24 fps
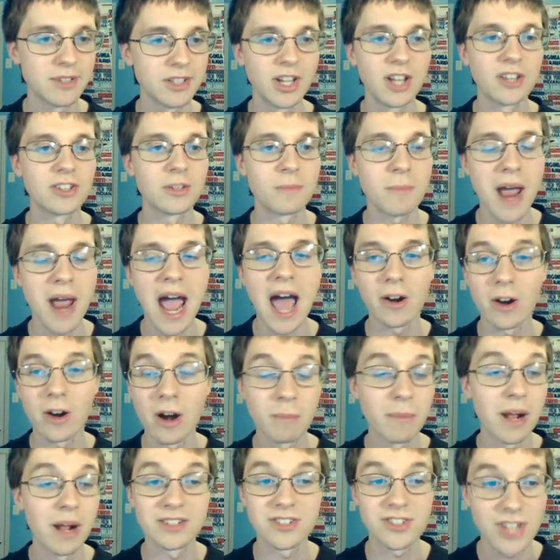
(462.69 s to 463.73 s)
It doesn't matter.
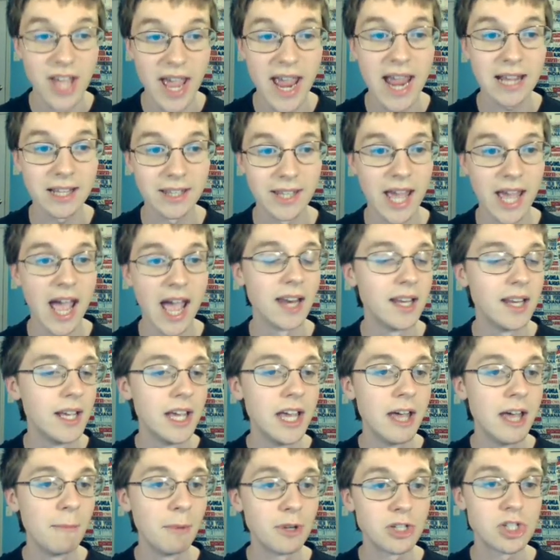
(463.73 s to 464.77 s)
I'm not saying that.
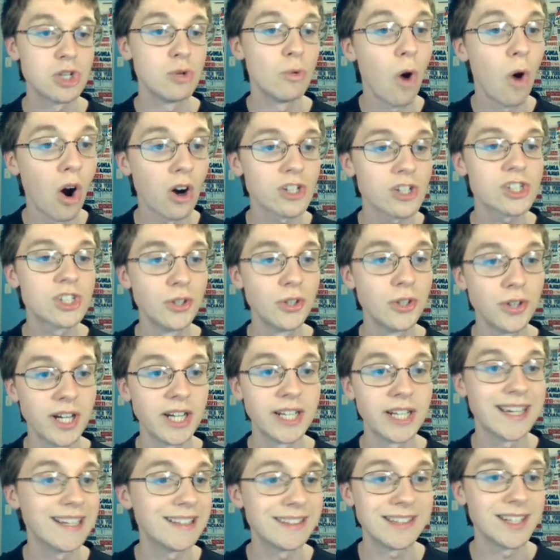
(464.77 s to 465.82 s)
But you are still going
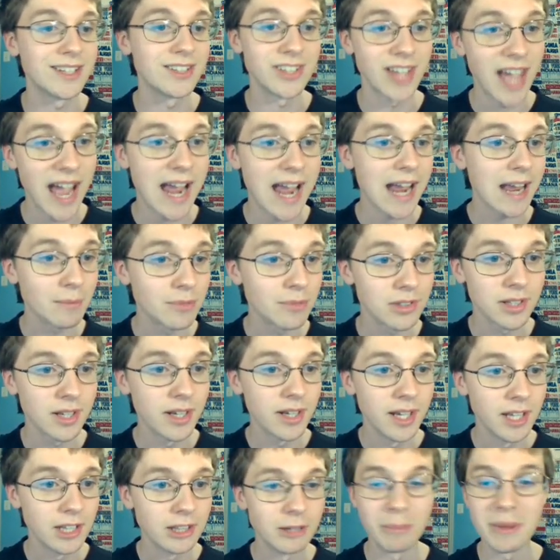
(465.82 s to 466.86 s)
to get these games.
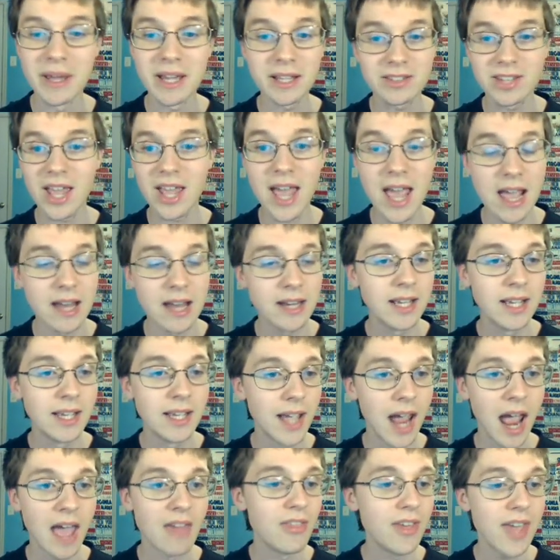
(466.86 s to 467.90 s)
The Big Ten
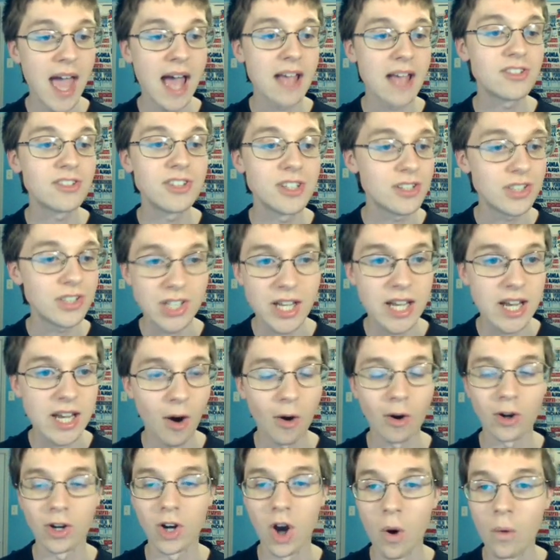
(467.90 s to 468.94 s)
and the SEC
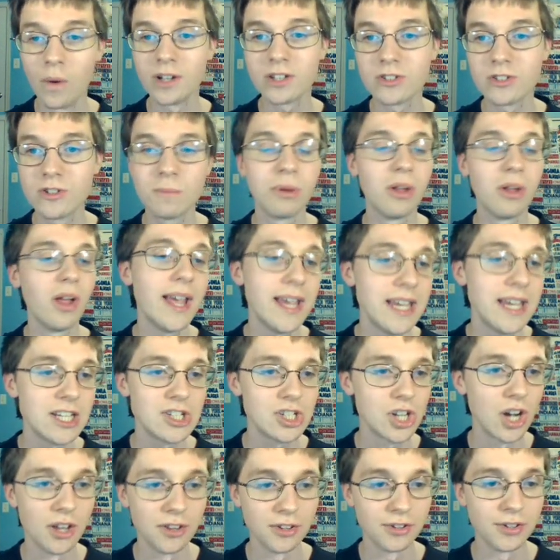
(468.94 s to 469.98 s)
are going to play
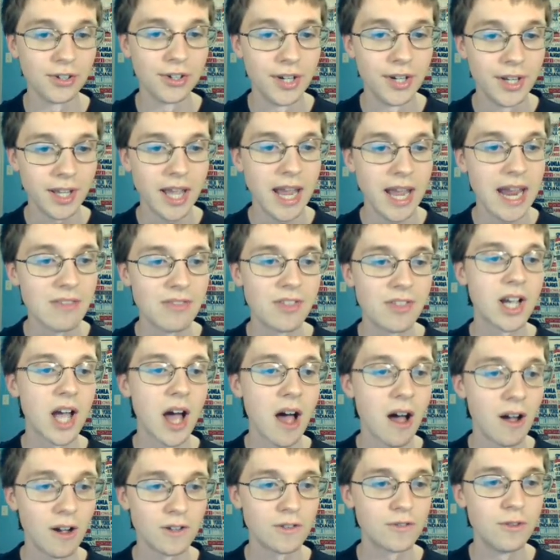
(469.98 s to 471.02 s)
each other in the
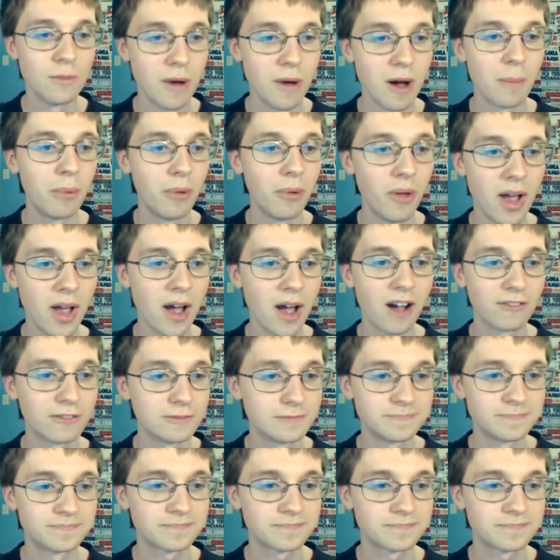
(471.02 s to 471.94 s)
college football playoff.